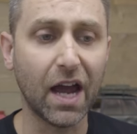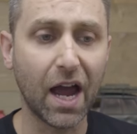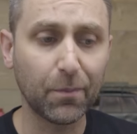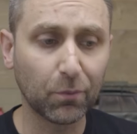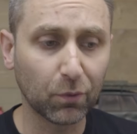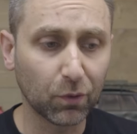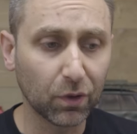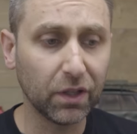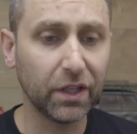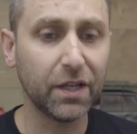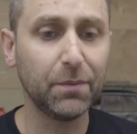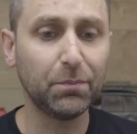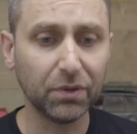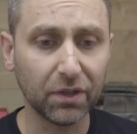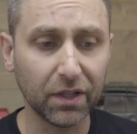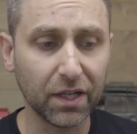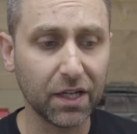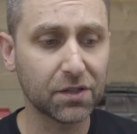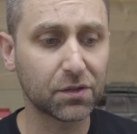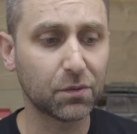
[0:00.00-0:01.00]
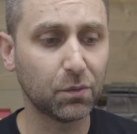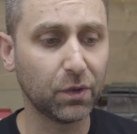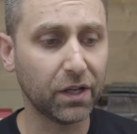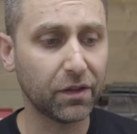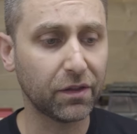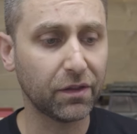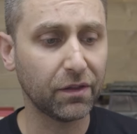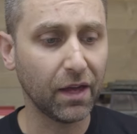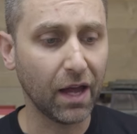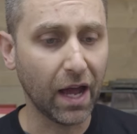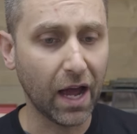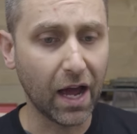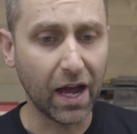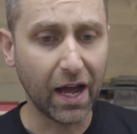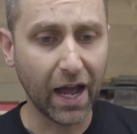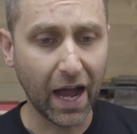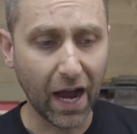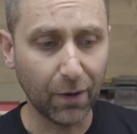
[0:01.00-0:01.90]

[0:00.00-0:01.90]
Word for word: I'm really pleased with uh,